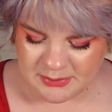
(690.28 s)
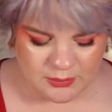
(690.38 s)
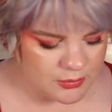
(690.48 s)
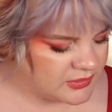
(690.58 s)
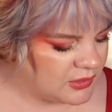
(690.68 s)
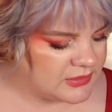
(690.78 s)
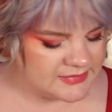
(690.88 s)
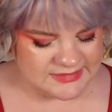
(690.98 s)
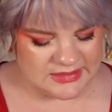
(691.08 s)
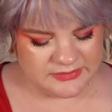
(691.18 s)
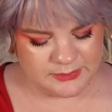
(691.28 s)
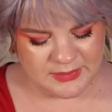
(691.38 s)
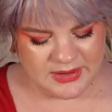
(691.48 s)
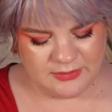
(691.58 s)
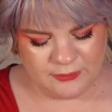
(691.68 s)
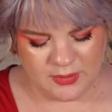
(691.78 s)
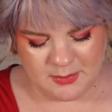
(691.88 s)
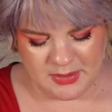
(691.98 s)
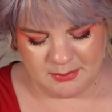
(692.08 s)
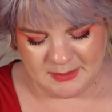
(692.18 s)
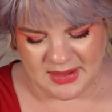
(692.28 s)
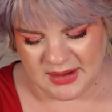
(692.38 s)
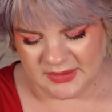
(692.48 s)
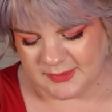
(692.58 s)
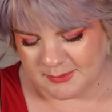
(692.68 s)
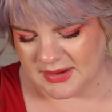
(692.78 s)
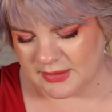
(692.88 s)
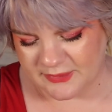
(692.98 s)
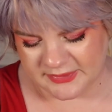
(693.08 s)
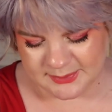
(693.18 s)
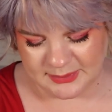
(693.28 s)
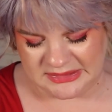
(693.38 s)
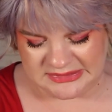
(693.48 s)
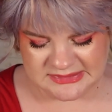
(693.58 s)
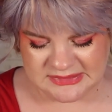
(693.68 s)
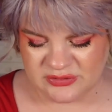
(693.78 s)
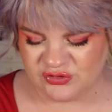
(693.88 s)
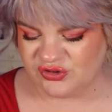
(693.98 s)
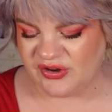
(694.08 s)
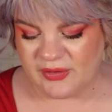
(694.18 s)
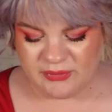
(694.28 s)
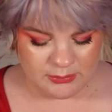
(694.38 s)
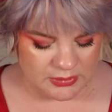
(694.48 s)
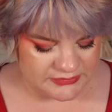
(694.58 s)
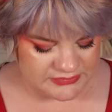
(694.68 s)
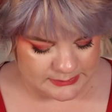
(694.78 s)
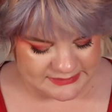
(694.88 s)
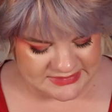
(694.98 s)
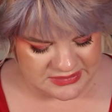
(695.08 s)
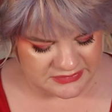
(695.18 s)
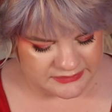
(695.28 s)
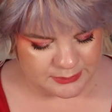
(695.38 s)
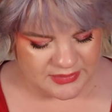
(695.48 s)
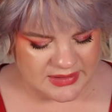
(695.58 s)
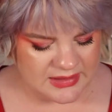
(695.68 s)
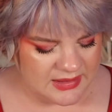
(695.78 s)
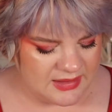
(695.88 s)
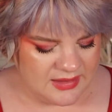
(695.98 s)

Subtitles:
I've been working on a setting spray from MAC, the MAC Fix Plus Cherry Blossom Setting Spray.